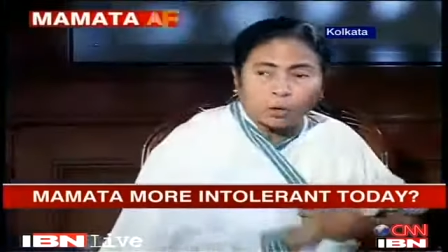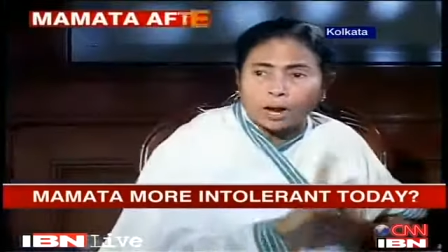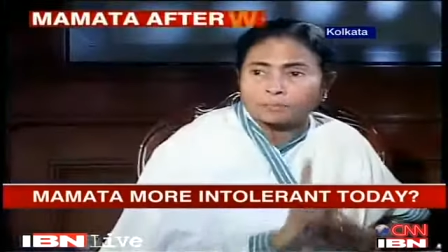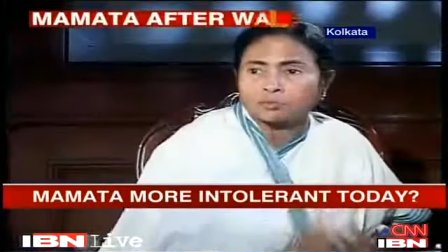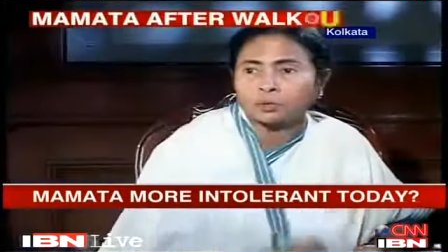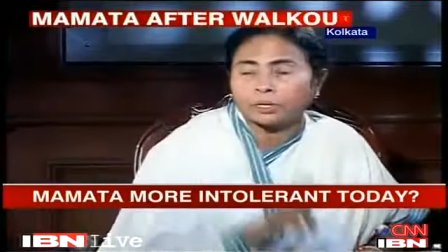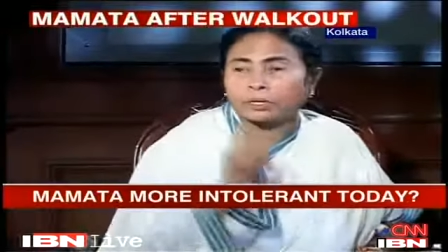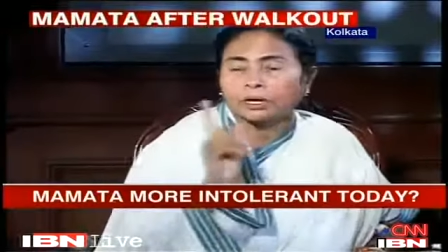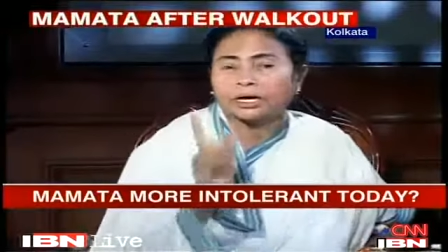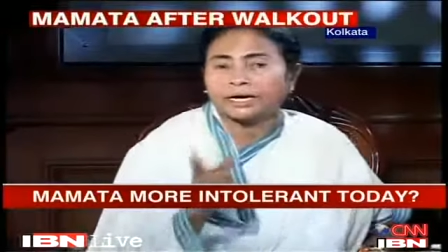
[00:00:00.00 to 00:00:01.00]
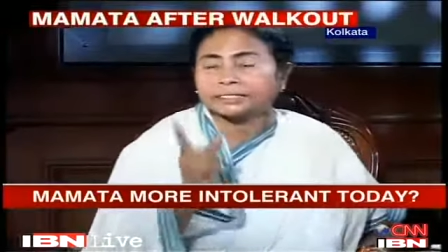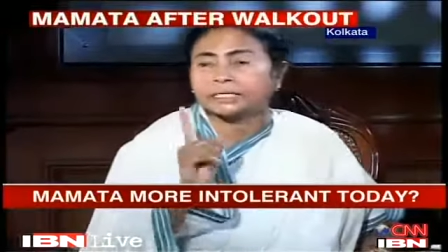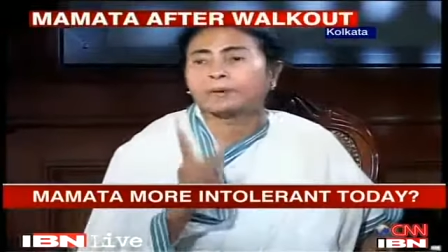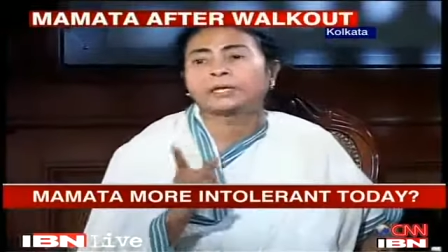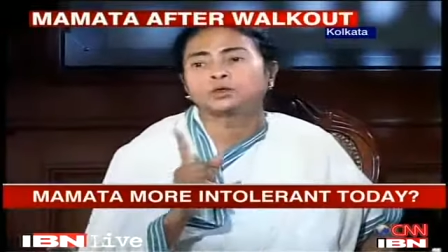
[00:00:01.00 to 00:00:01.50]
you have to
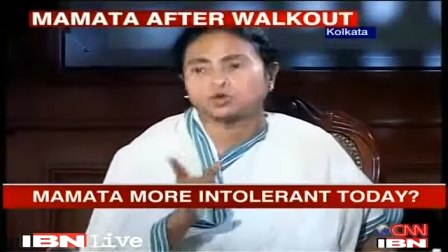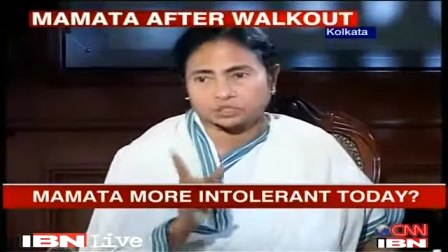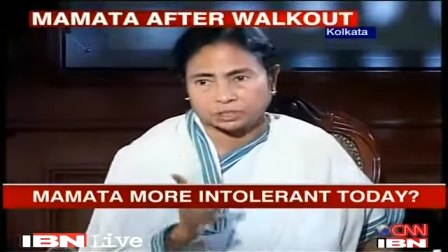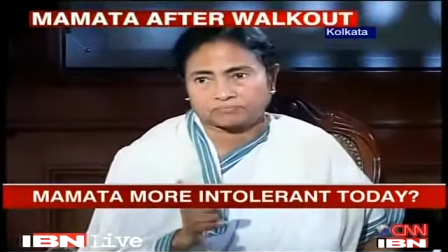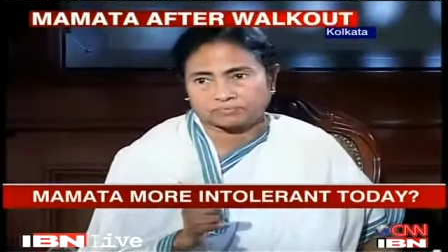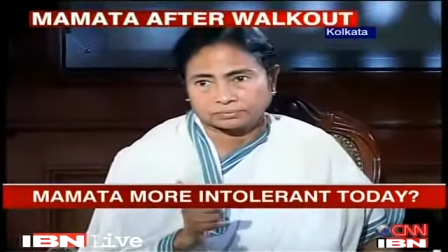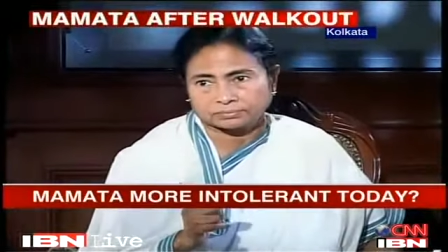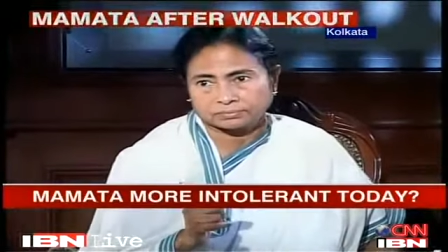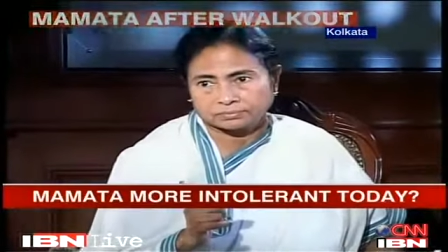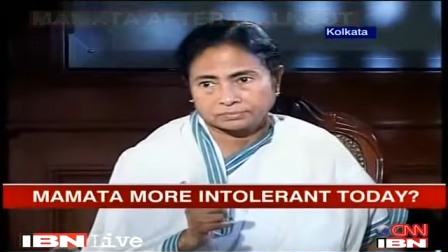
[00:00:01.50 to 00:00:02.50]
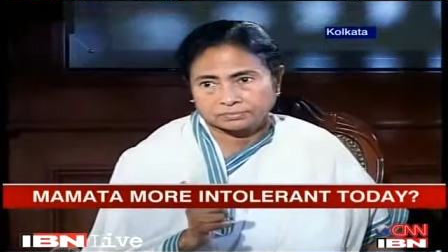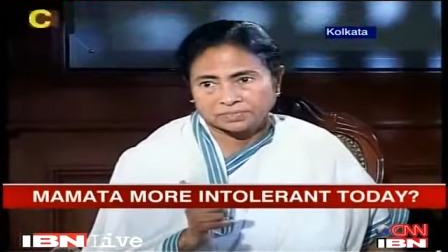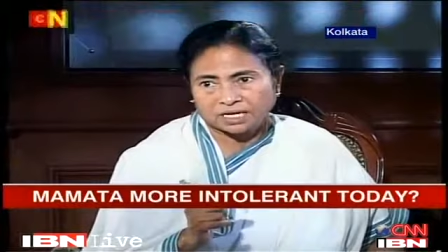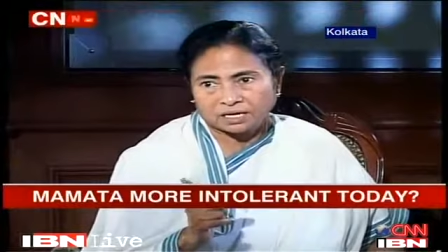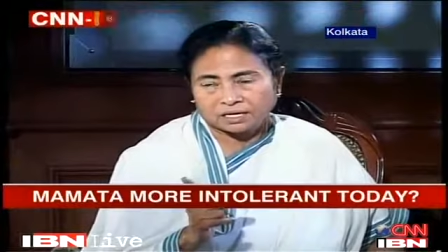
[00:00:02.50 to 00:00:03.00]
rectify yourself.
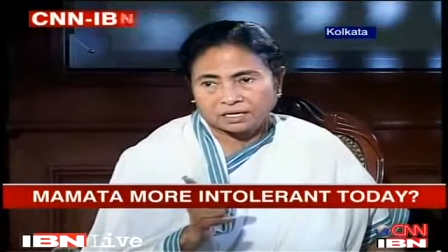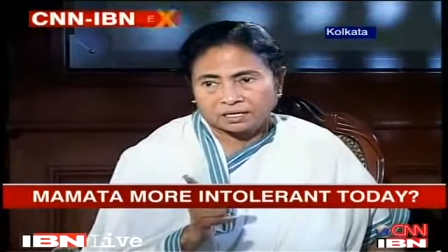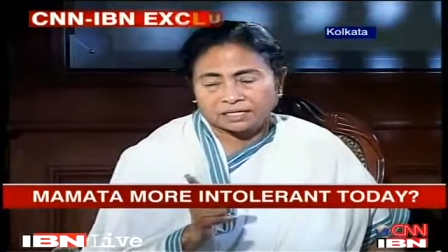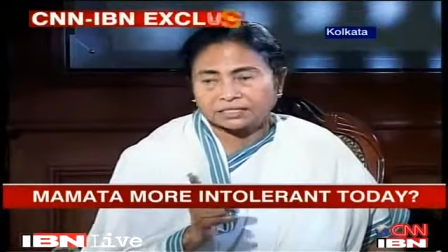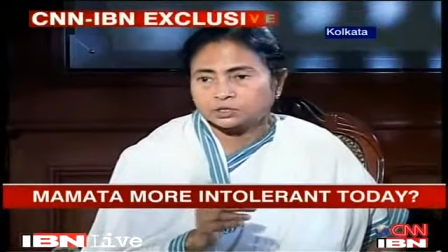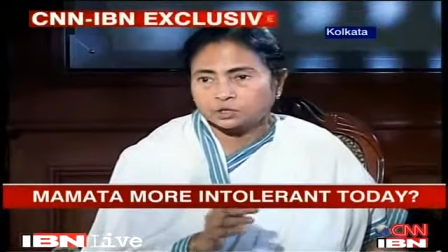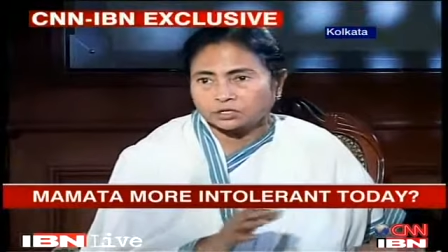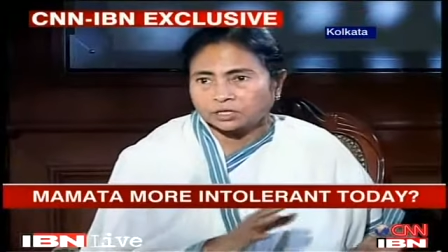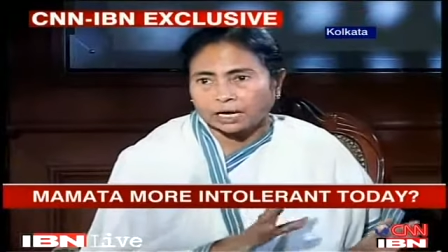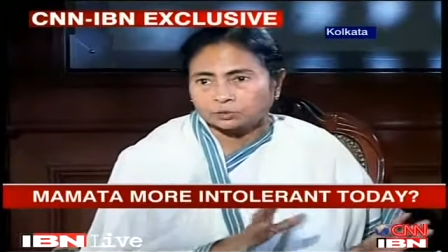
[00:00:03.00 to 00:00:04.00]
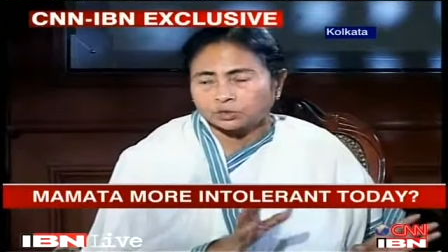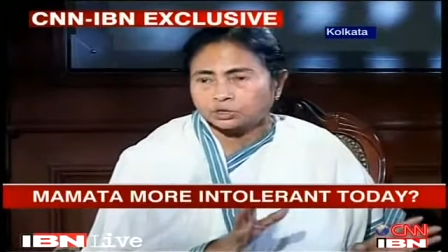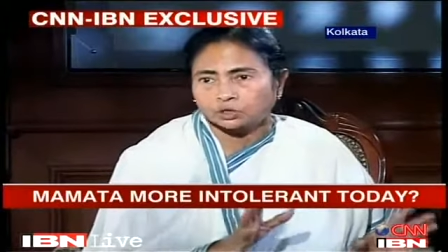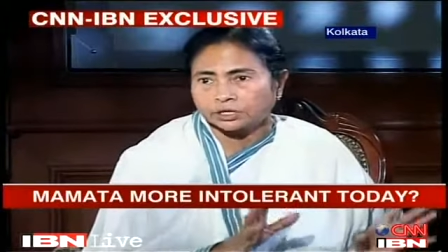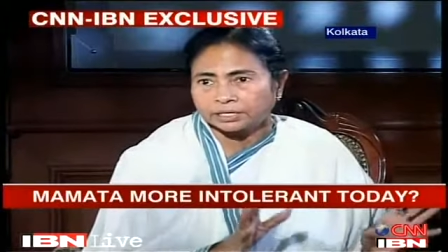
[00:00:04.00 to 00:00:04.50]
It is not
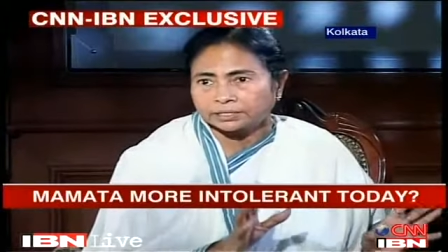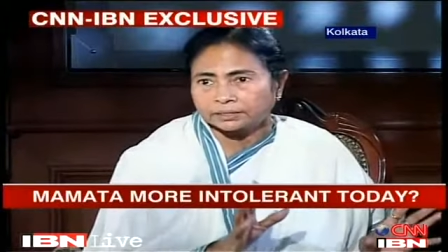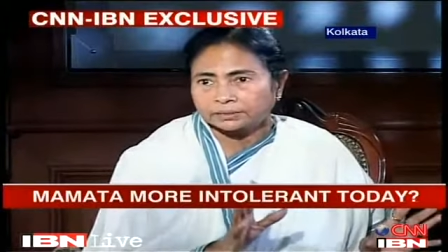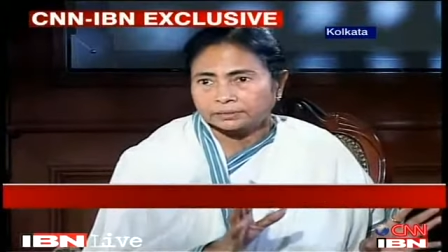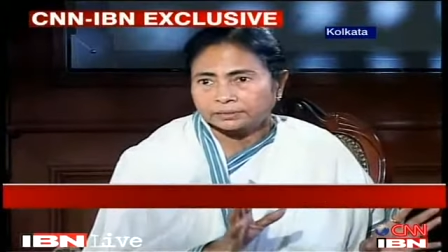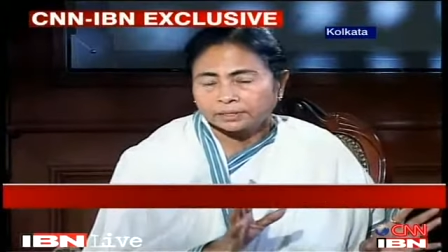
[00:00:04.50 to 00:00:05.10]
cartoonist or anything.